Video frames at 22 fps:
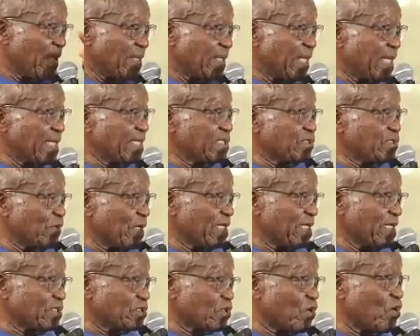That is
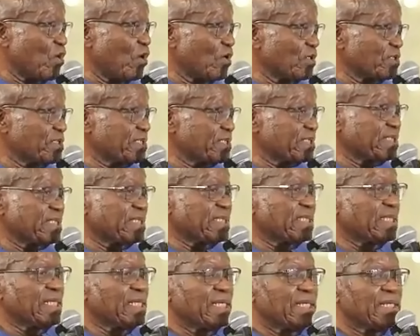what has caused
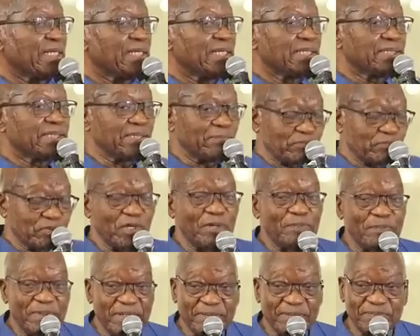the
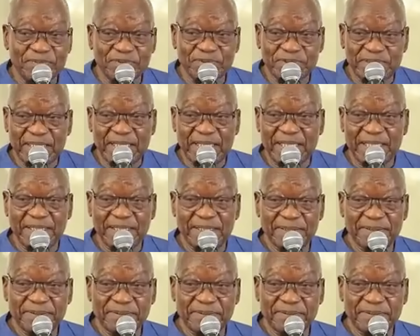problem today.